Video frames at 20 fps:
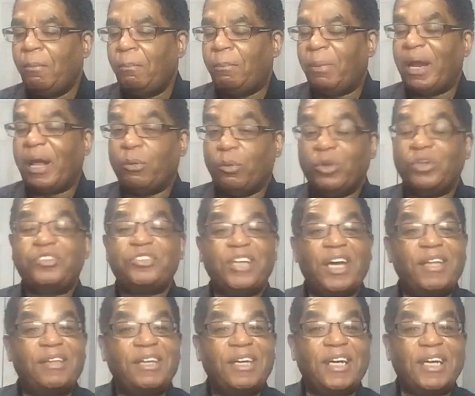But I will
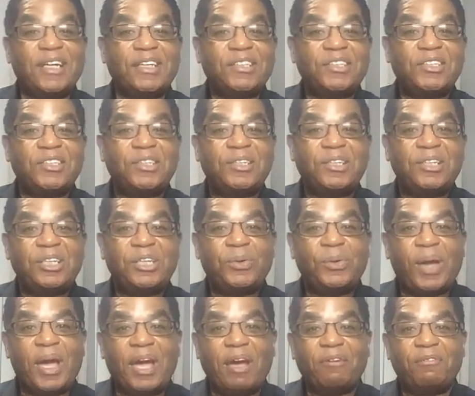say this,
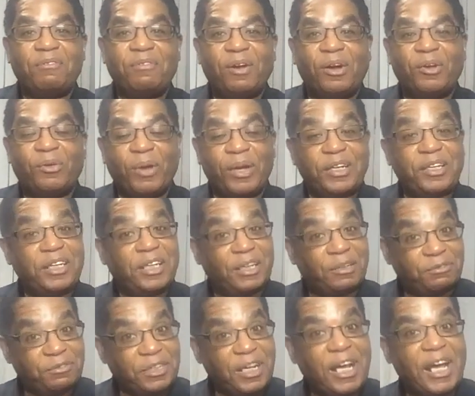you have a great deal
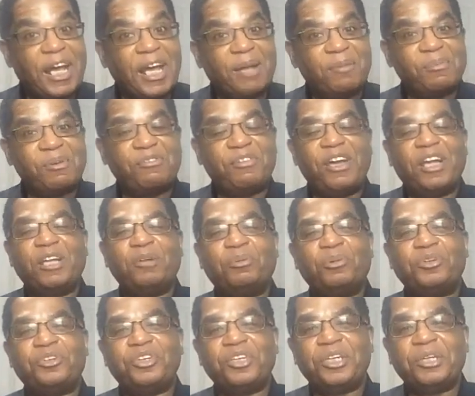of time
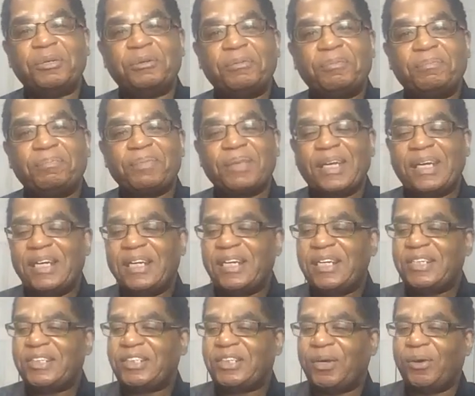available to you.
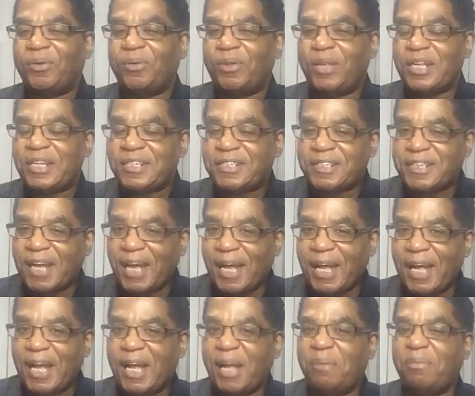So this
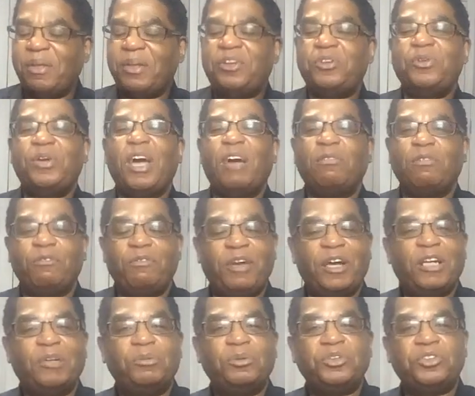time that you have
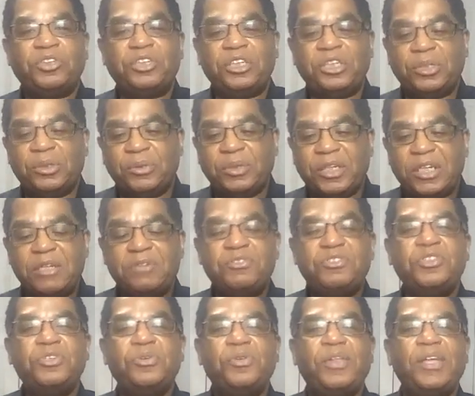available to you
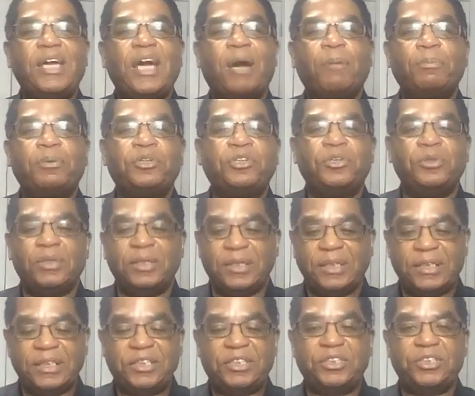gives you the
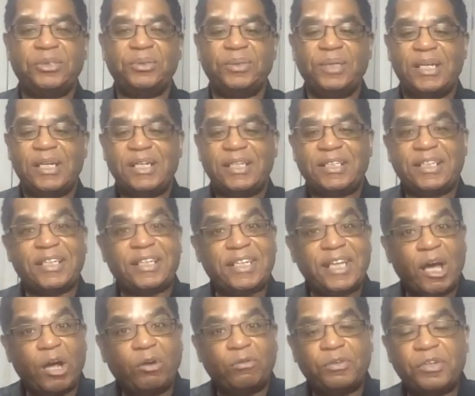opportunity to
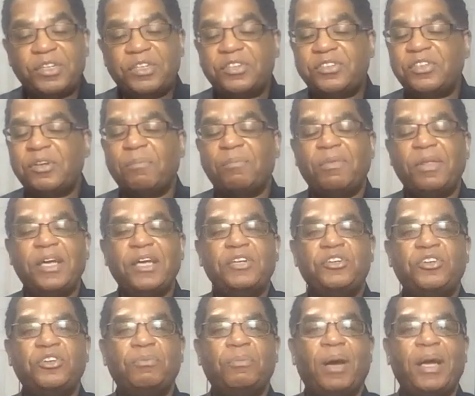delve into some
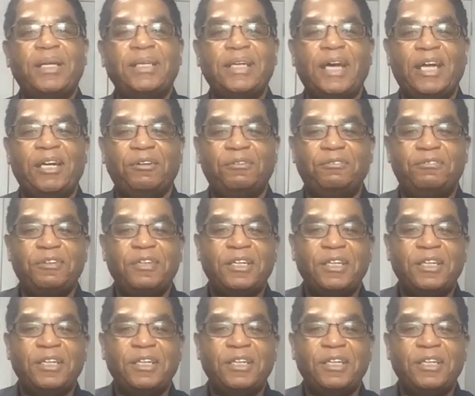things you might not have